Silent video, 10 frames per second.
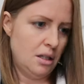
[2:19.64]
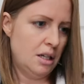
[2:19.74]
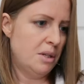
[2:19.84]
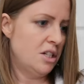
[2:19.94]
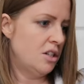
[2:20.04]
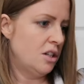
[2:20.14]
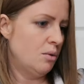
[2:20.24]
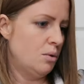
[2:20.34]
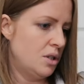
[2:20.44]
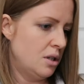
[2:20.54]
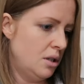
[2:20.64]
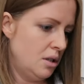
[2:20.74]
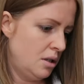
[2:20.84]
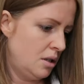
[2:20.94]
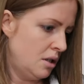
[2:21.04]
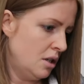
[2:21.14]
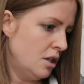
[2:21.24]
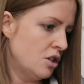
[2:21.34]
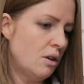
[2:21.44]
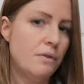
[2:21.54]
How many did I order?
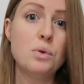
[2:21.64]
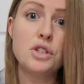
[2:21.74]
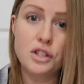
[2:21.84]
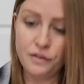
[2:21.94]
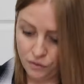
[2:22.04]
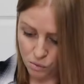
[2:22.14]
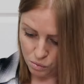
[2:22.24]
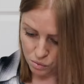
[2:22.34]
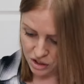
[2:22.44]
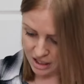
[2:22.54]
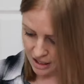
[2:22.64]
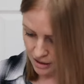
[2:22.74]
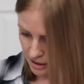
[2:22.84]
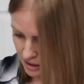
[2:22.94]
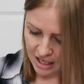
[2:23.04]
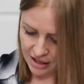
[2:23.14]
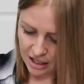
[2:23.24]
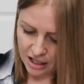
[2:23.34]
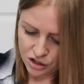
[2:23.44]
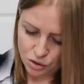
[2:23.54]
So I've ordered four together. And
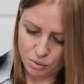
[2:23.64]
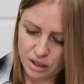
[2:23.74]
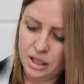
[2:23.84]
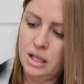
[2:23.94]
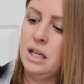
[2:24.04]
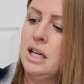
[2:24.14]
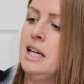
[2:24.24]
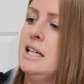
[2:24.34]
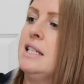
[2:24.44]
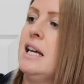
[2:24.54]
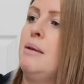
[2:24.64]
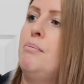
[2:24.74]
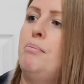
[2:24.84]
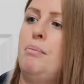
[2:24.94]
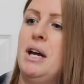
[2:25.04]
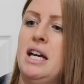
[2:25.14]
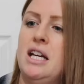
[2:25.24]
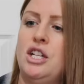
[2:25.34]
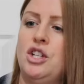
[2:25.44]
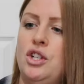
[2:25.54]
the last one is a
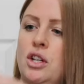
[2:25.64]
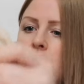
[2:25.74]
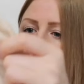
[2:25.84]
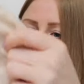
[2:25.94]
beige